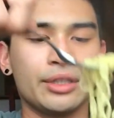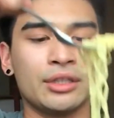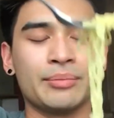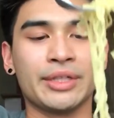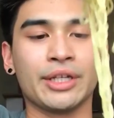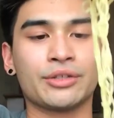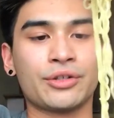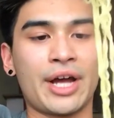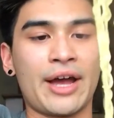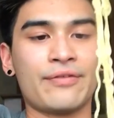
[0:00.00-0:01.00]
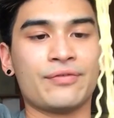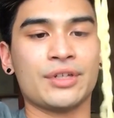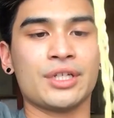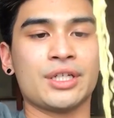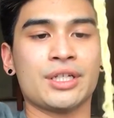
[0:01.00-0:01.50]
It would eliminate
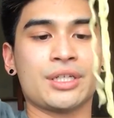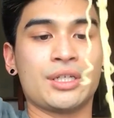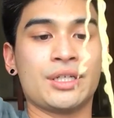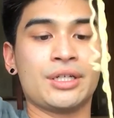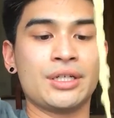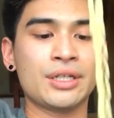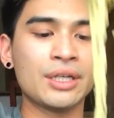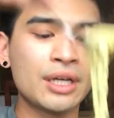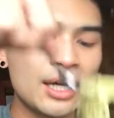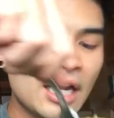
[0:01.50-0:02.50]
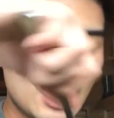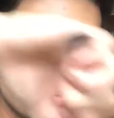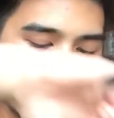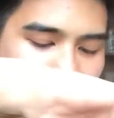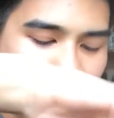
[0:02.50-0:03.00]
traffic.
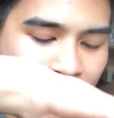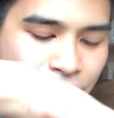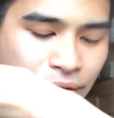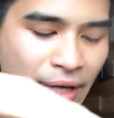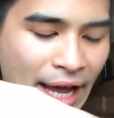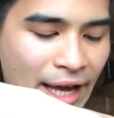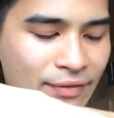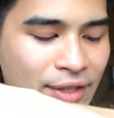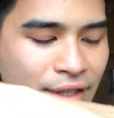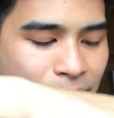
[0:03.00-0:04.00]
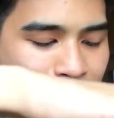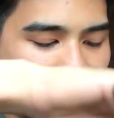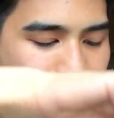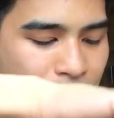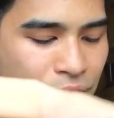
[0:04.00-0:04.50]
I mean, they do have a
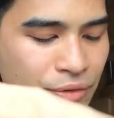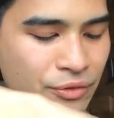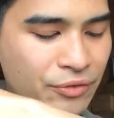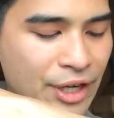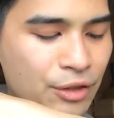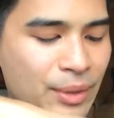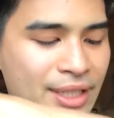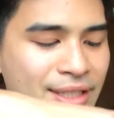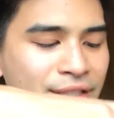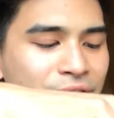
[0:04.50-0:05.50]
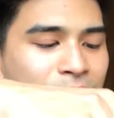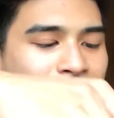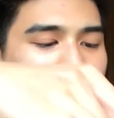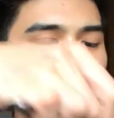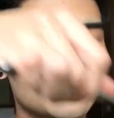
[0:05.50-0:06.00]
metro railway
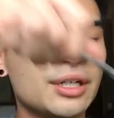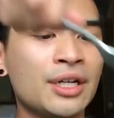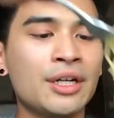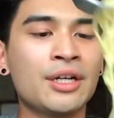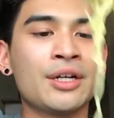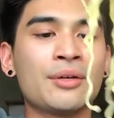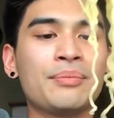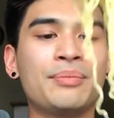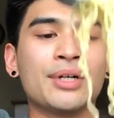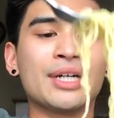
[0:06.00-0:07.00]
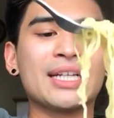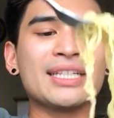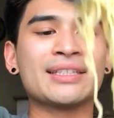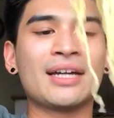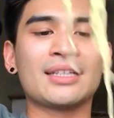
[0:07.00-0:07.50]
system here,
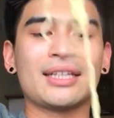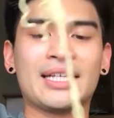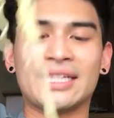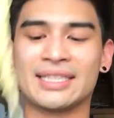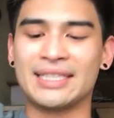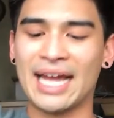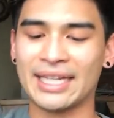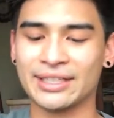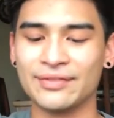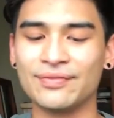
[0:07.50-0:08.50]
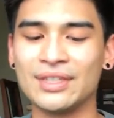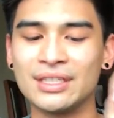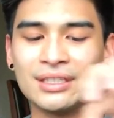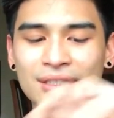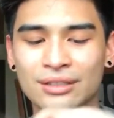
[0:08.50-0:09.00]
but it's not like it's that
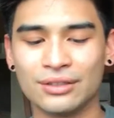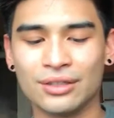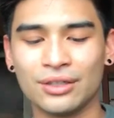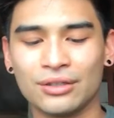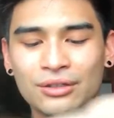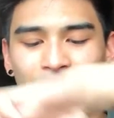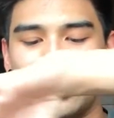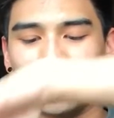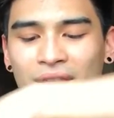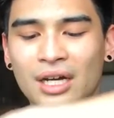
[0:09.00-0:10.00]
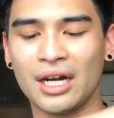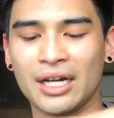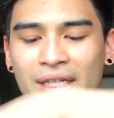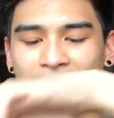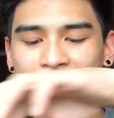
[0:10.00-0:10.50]
convenient, long
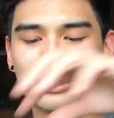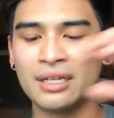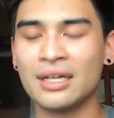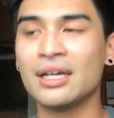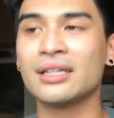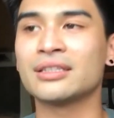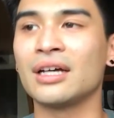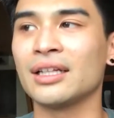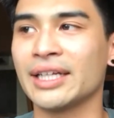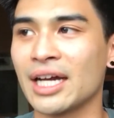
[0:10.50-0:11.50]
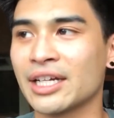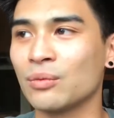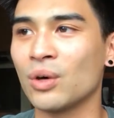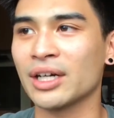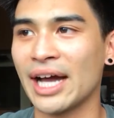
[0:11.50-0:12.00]
lines. It's not like
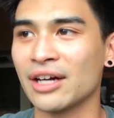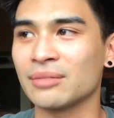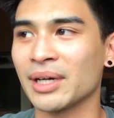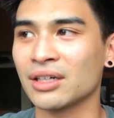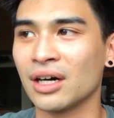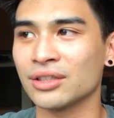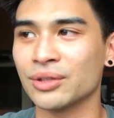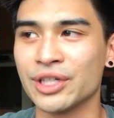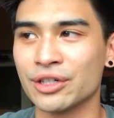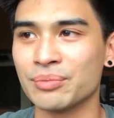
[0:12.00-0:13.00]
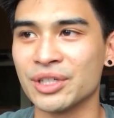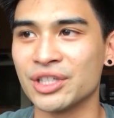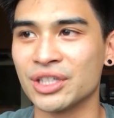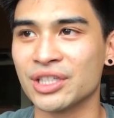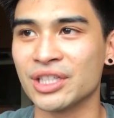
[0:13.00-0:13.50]
I can walk out of my condo here
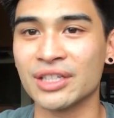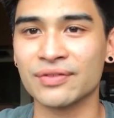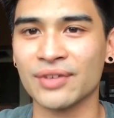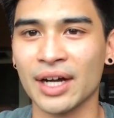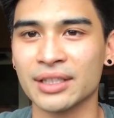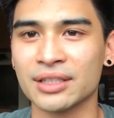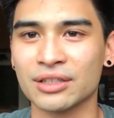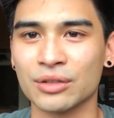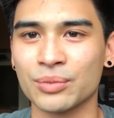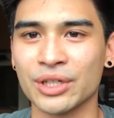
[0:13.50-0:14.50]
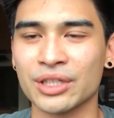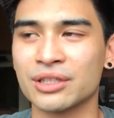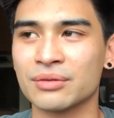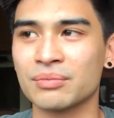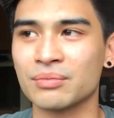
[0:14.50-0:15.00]
in BGC and find the
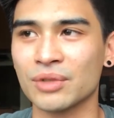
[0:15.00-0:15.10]
subway